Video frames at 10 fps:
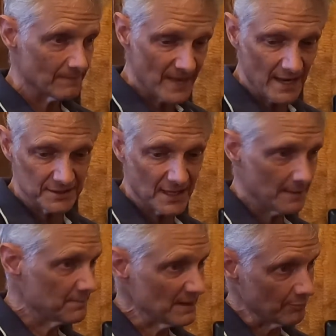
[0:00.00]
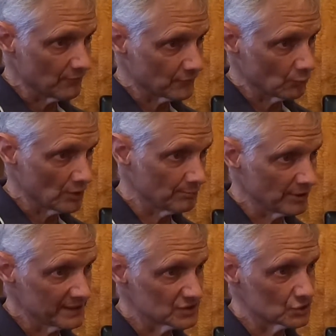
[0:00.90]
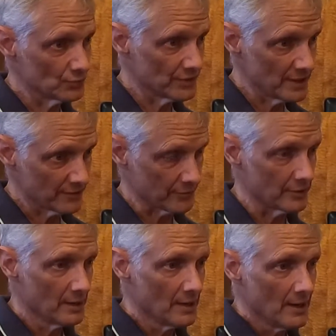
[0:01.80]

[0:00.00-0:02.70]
They had to get people from one place to another.